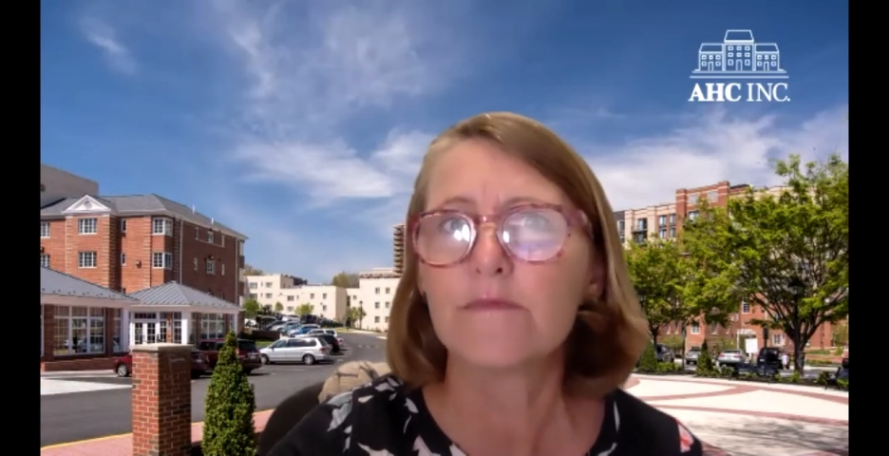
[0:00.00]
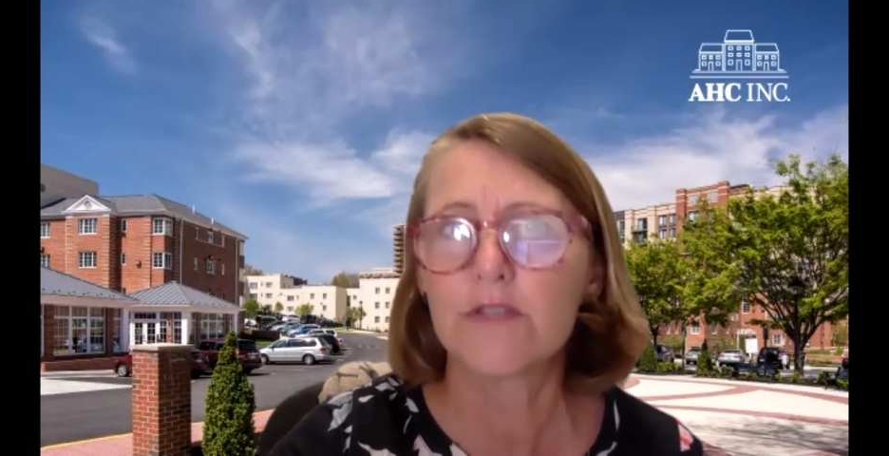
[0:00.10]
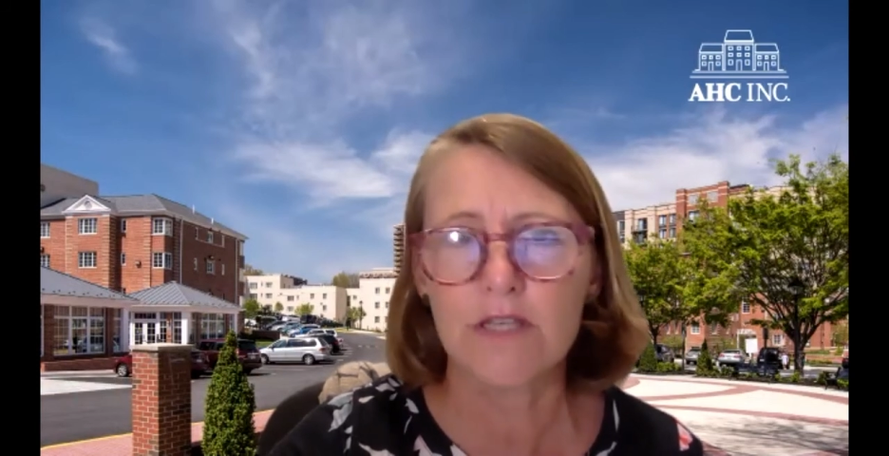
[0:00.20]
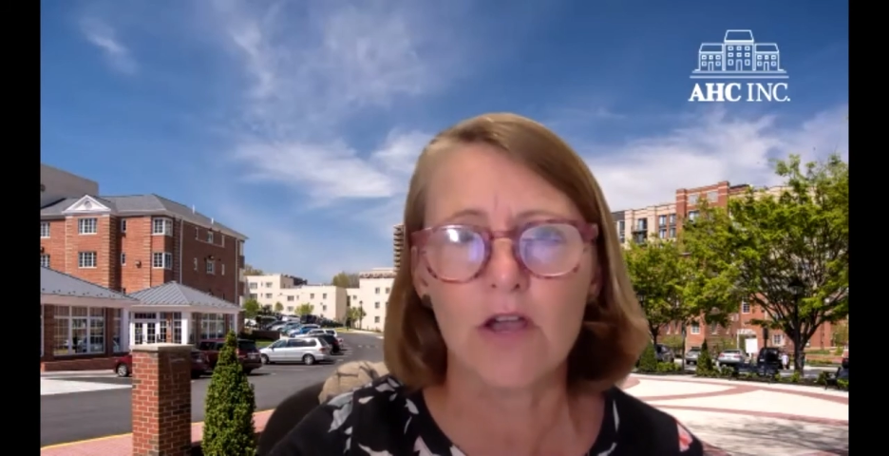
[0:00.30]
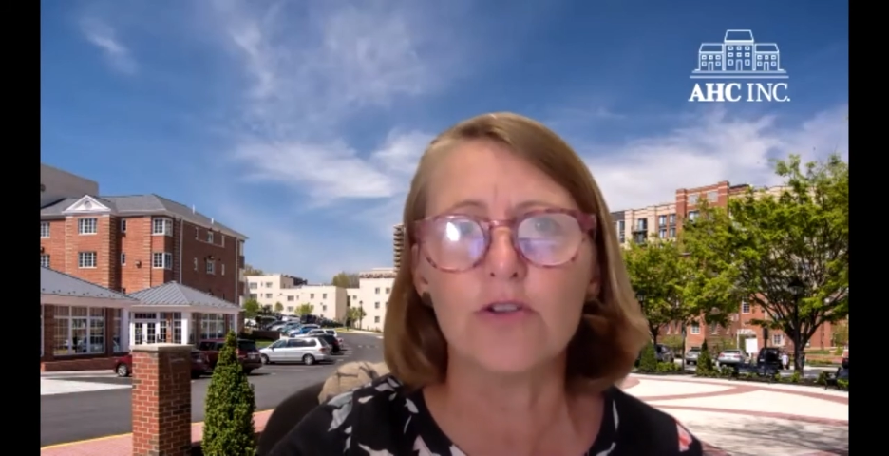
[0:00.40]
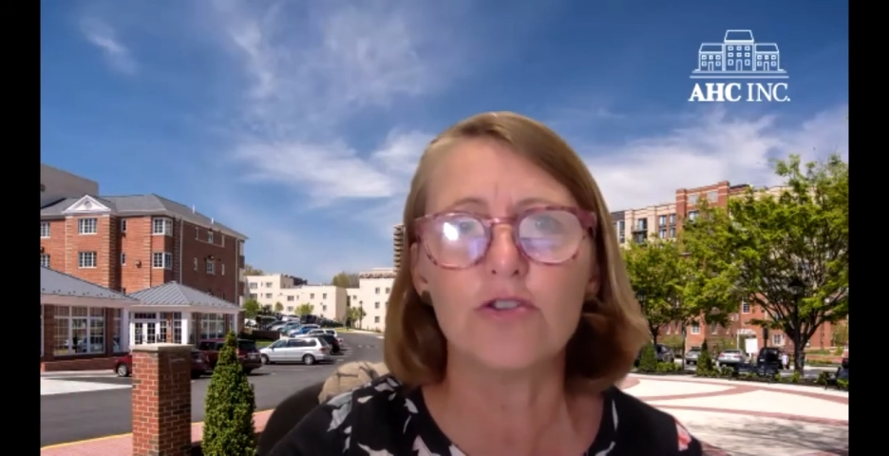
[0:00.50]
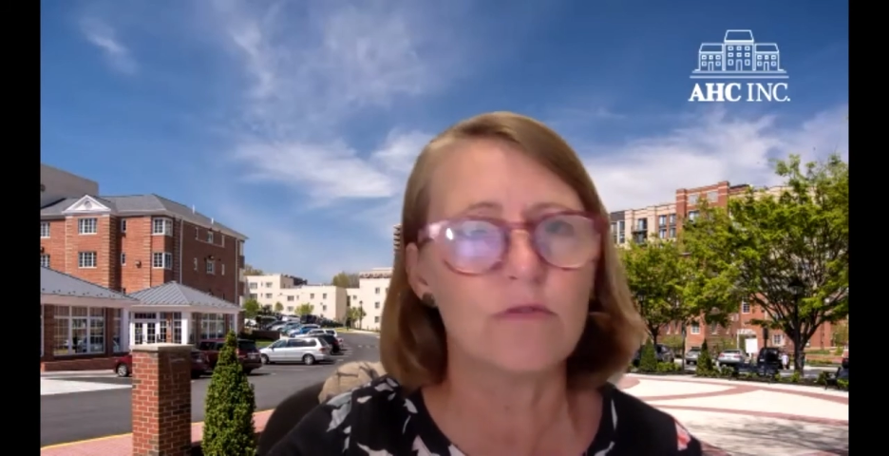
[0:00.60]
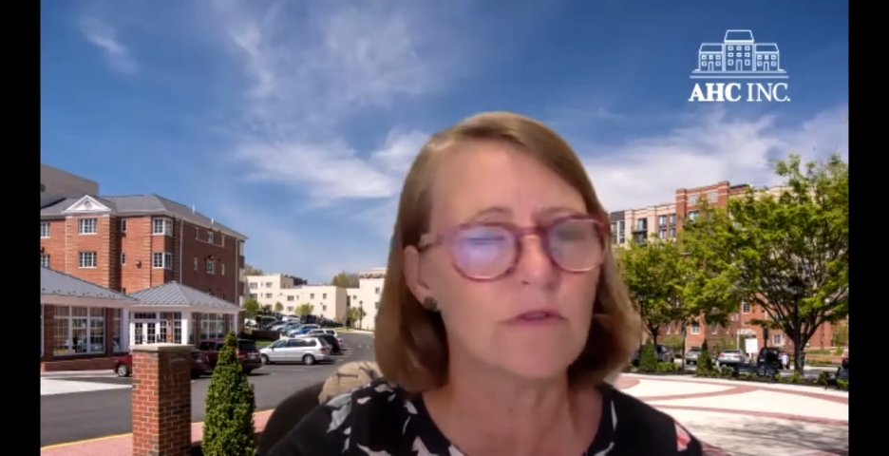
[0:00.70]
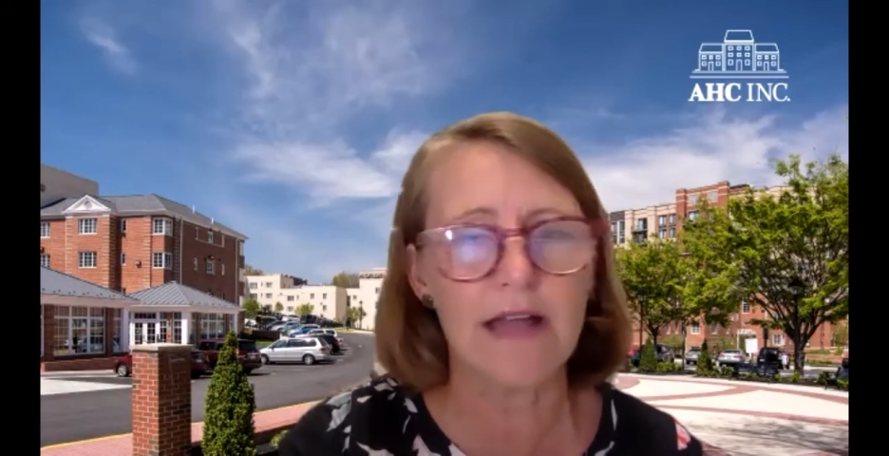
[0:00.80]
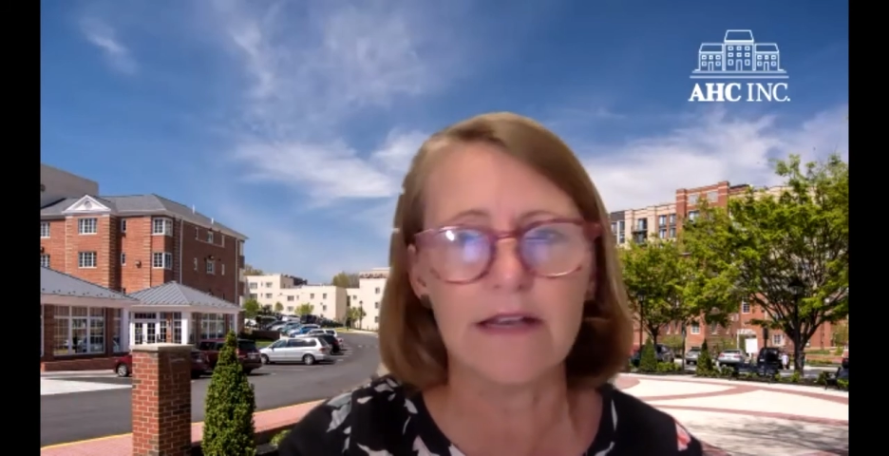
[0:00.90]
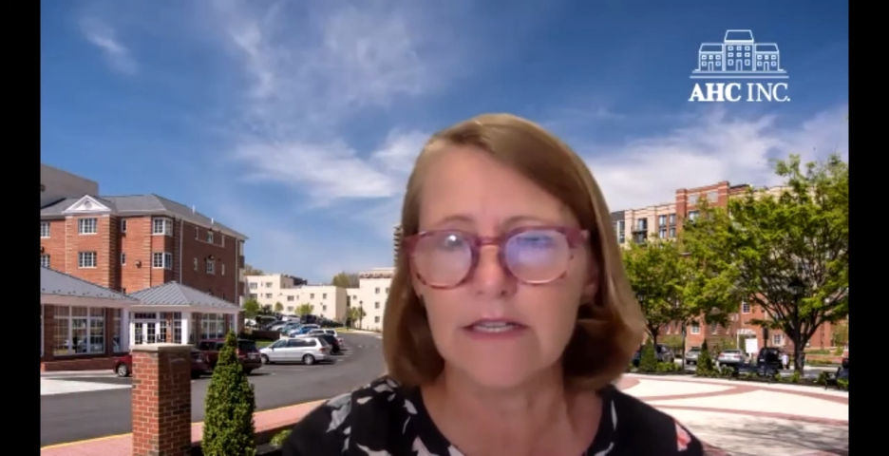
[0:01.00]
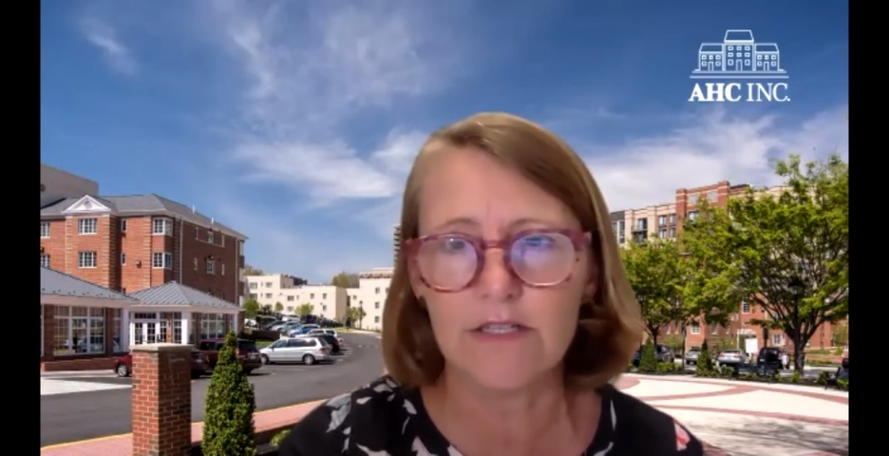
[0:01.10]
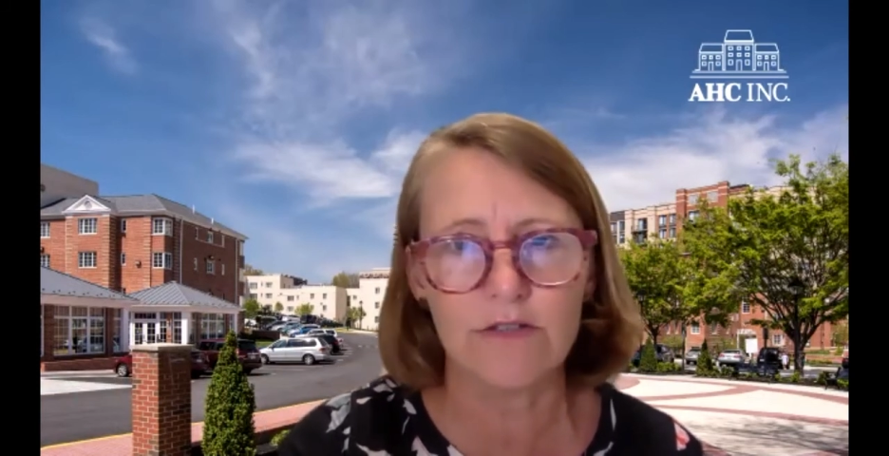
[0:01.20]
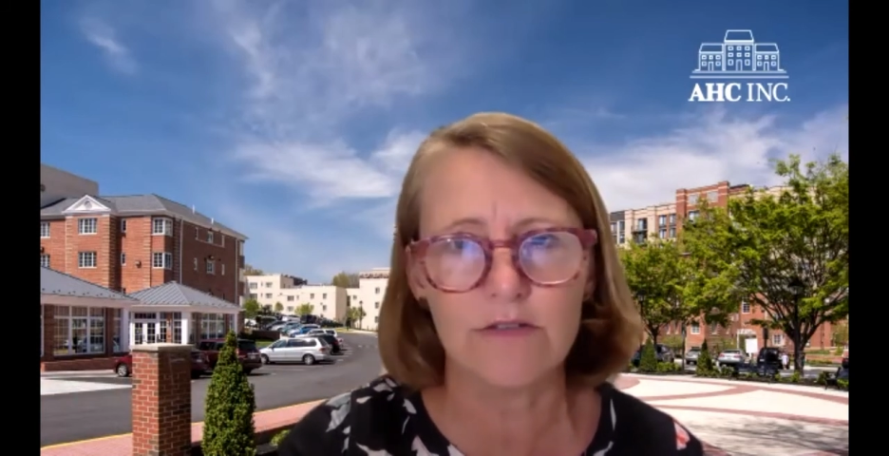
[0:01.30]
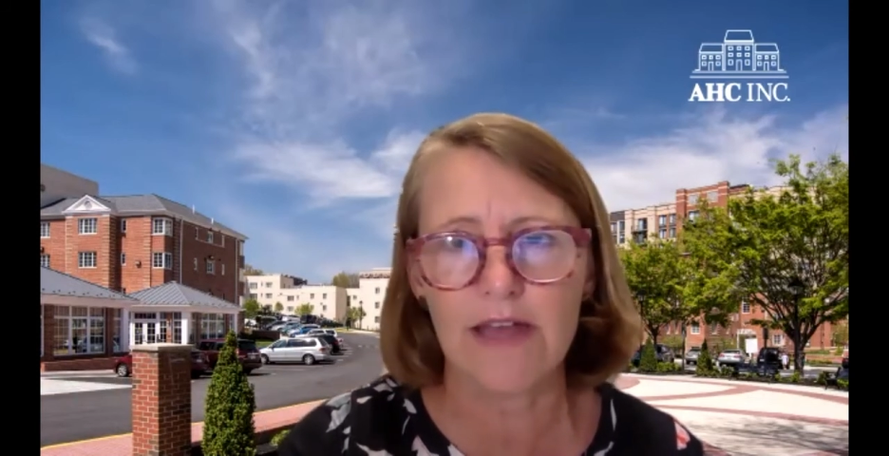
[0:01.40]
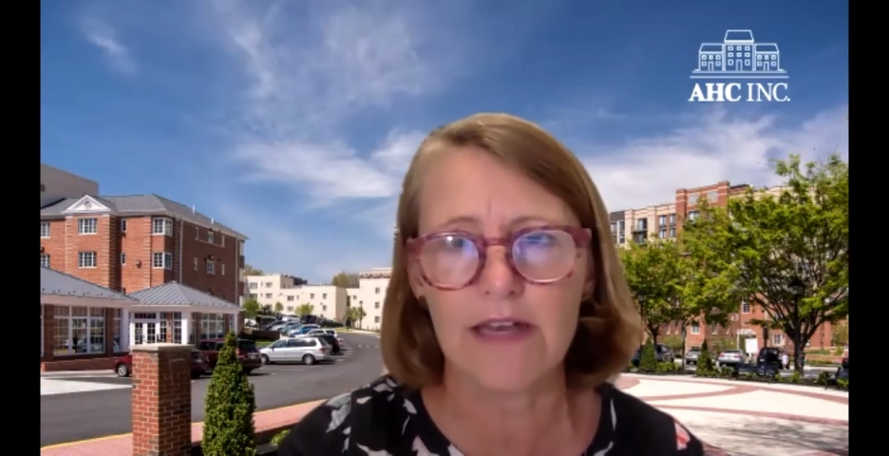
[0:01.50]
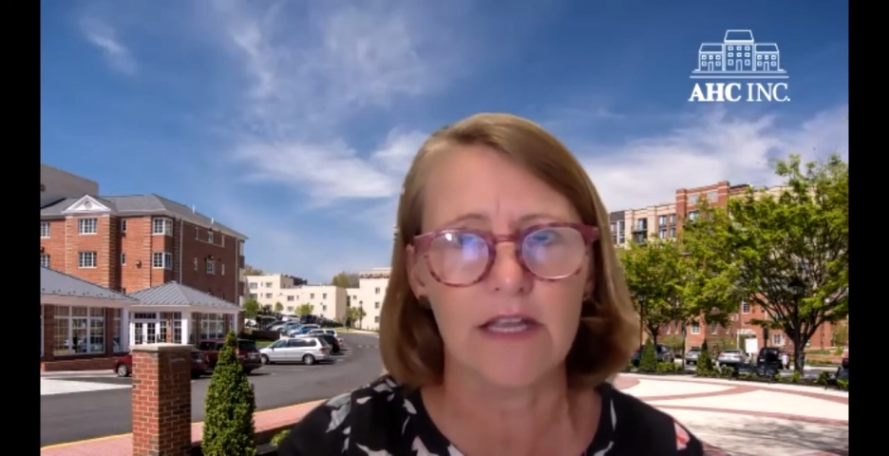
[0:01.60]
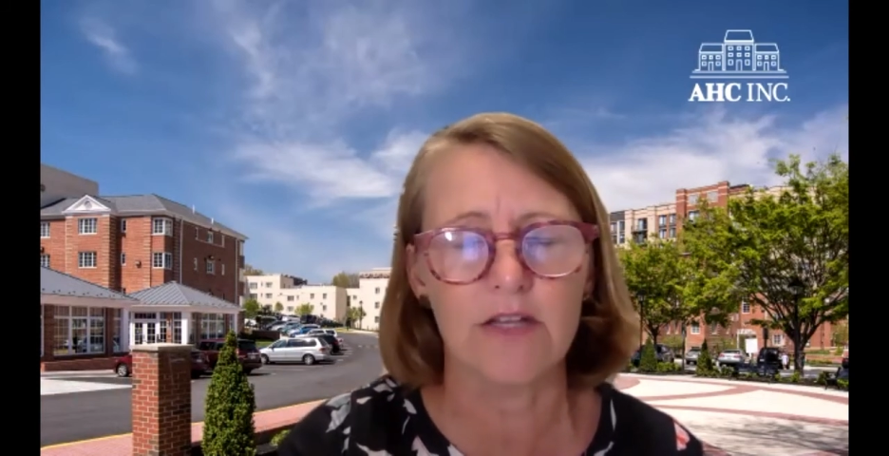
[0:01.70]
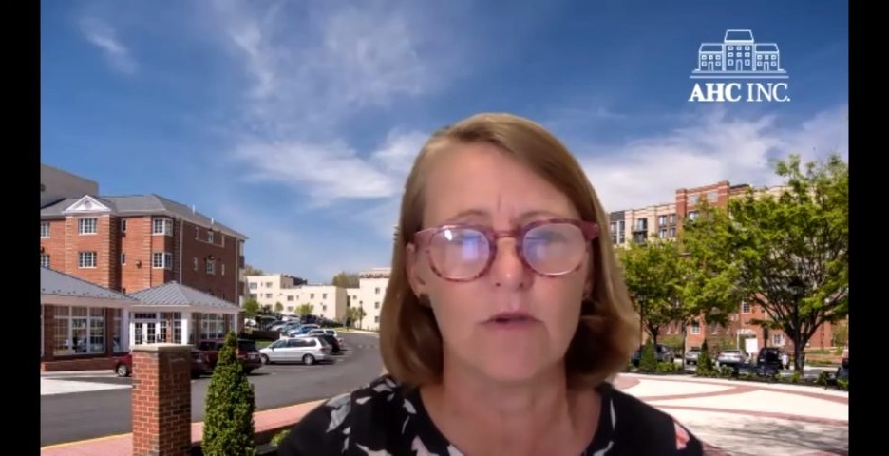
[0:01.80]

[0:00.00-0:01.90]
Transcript: So you do not need to do that again.